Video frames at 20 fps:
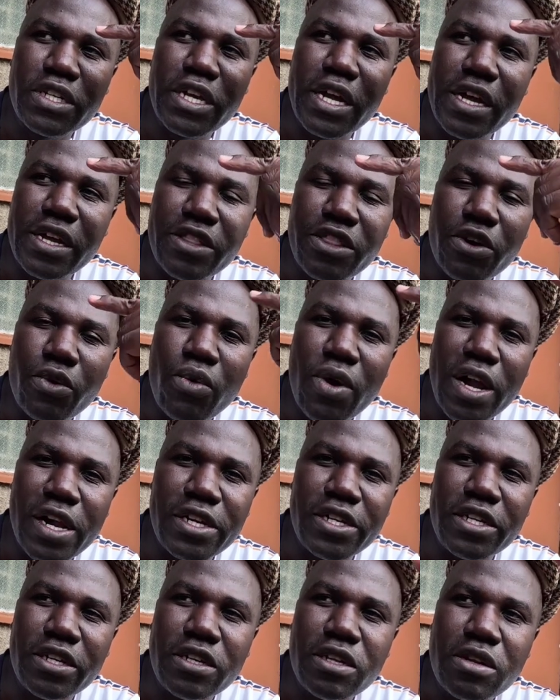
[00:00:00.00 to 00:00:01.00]
Yeah, in the
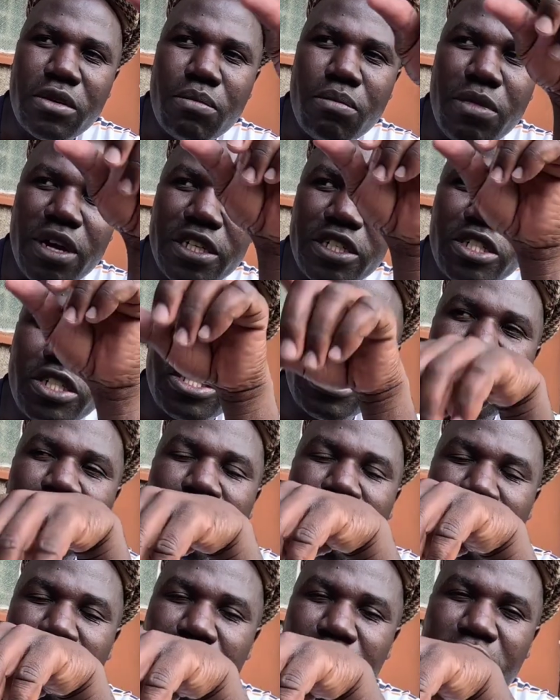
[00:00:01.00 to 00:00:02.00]
world, but
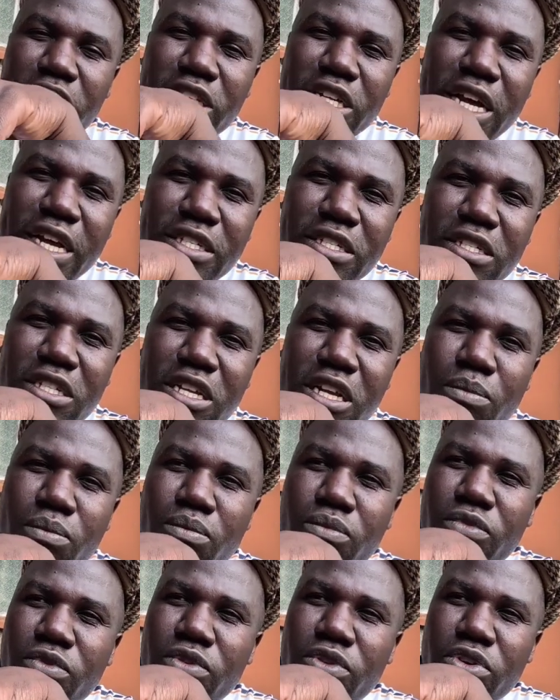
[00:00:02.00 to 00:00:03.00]
it has
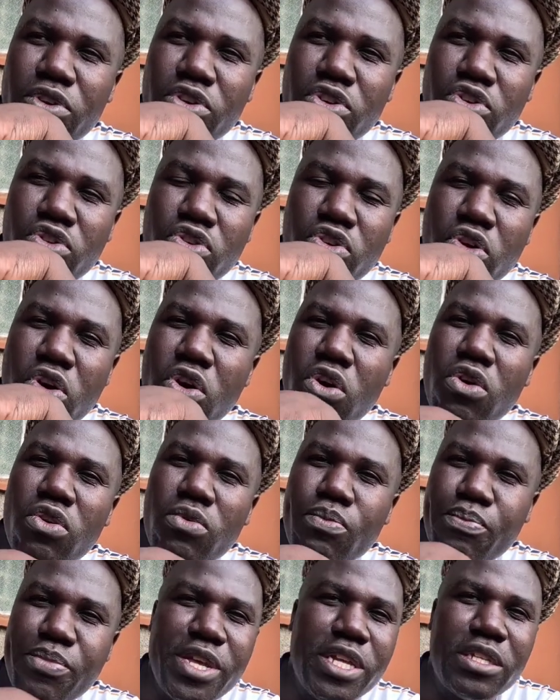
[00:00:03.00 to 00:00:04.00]
some
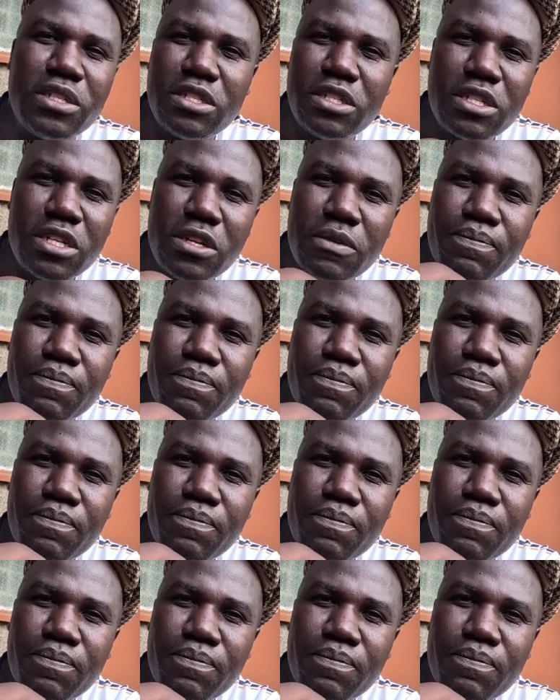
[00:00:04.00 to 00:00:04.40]
long beaks.